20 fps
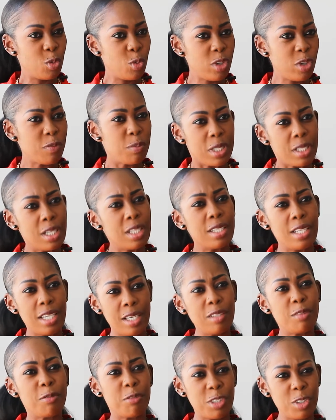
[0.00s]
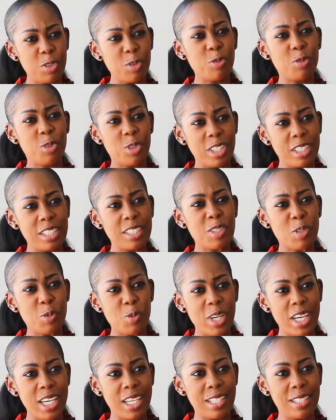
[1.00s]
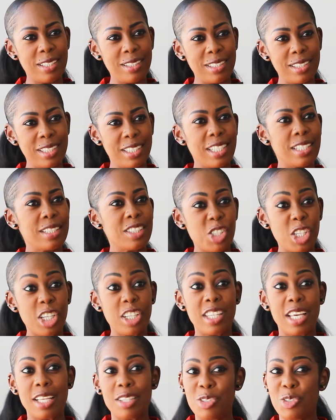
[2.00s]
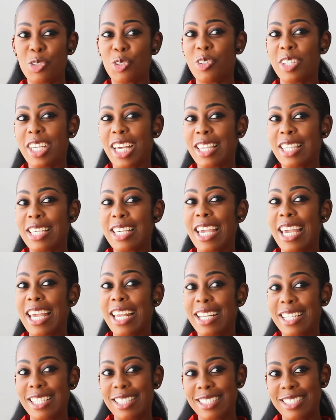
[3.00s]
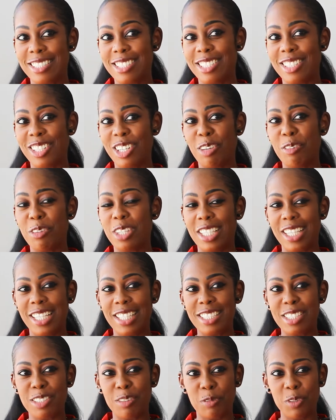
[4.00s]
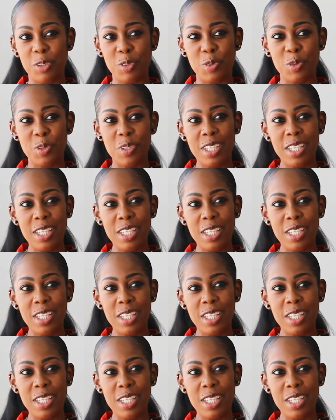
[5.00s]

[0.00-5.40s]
We've been on the hunt for you for a little while, and I'll share that story at the end of the interview.